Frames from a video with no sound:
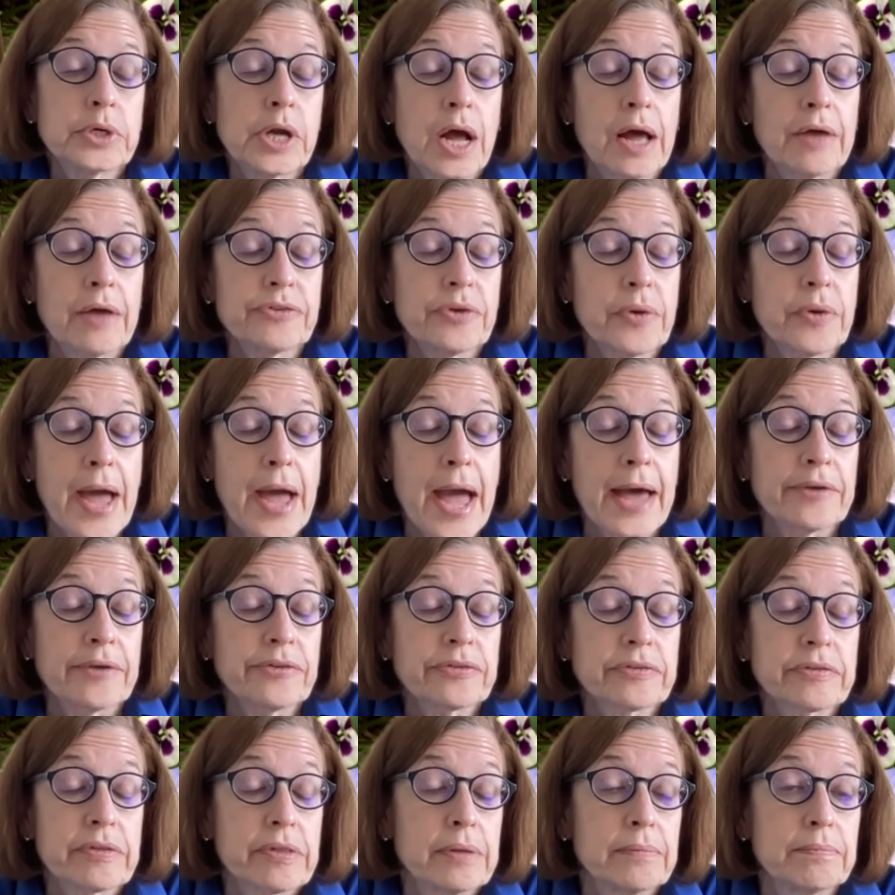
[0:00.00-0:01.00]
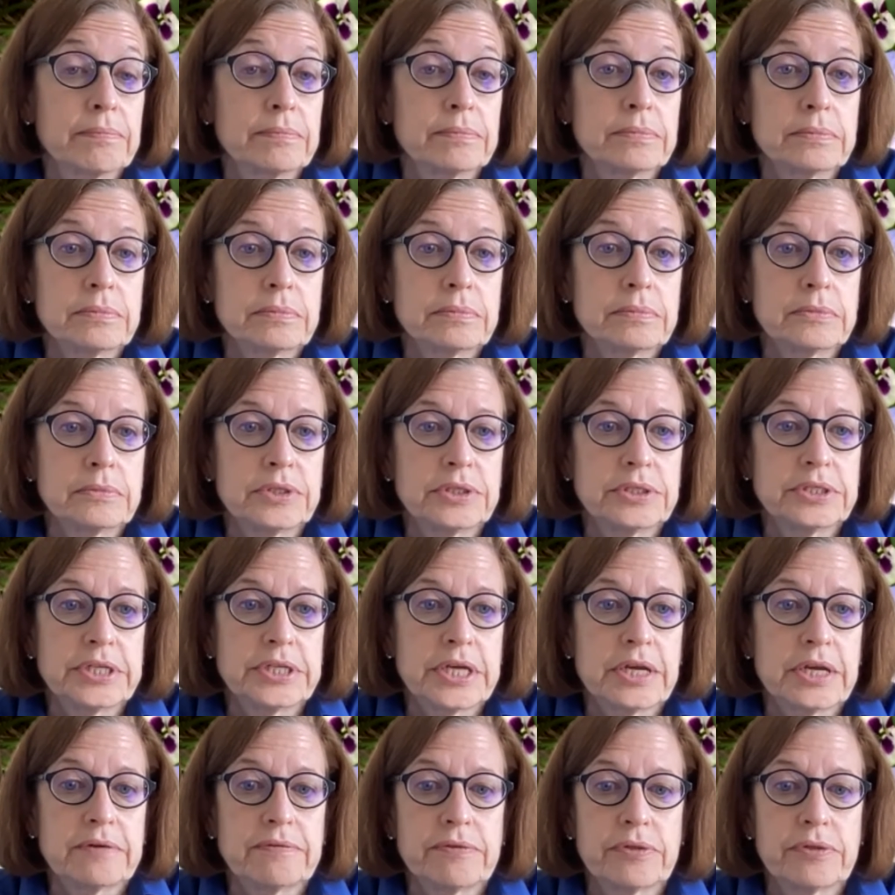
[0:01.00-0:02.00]
could also ask them the
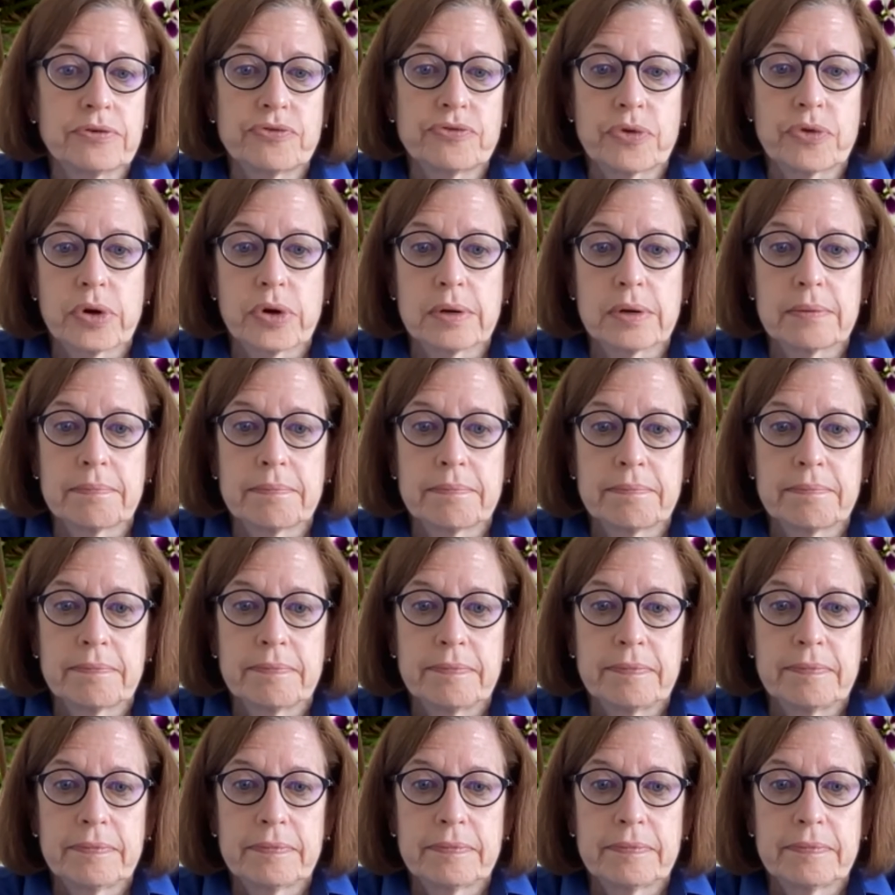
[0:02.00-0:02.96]
day of the forum.